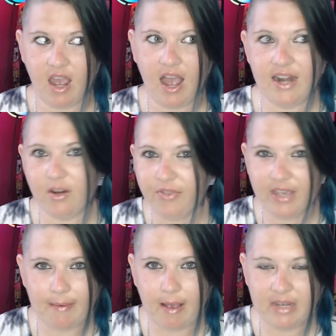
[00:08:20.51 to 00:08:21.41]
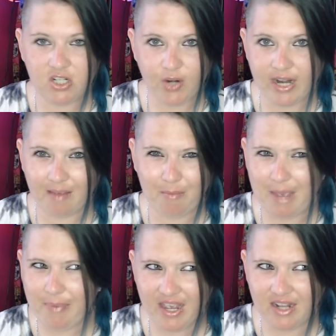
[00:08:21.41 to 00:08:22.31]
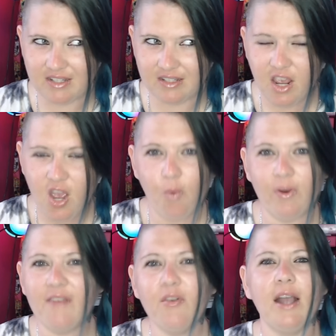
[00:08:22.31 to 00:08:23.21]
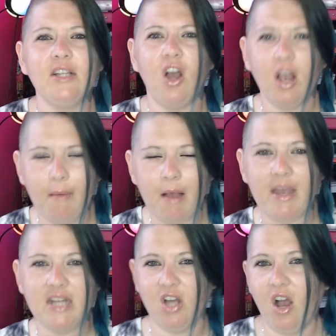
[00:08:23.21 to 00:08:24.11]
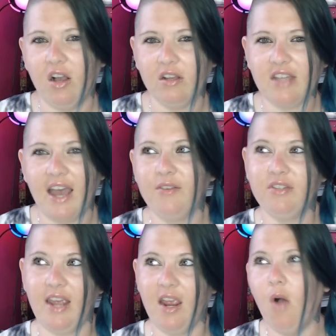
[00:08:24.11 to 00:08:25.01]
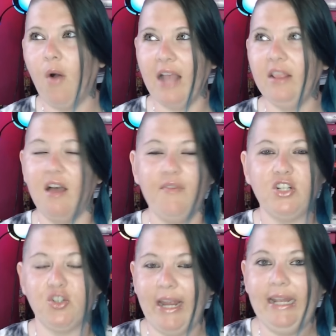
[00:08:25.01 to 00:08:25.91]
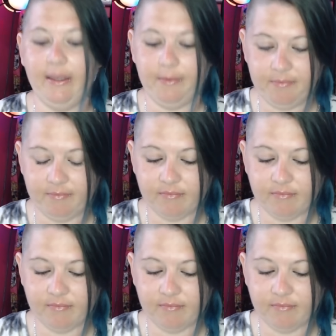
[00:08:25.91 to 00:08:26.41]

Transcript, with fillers: I don't think about me training my pets. Whenever I talk about my dogs, I don't say, oh, I love and train them.